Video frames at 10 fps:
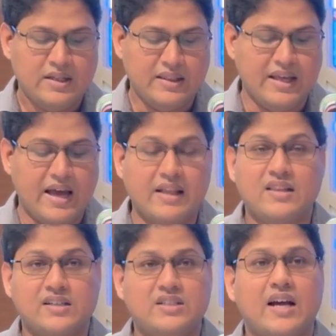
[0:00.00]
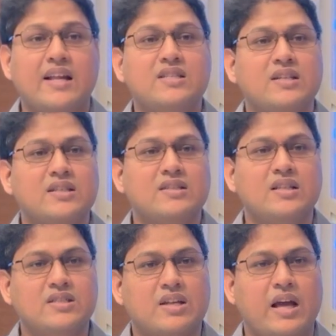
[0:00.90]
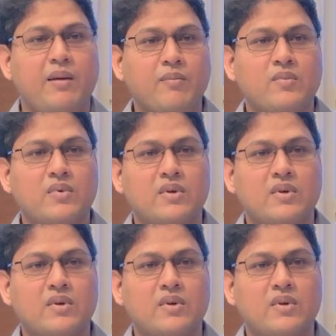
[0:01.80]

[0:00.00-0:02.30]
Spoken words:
The challenge is this time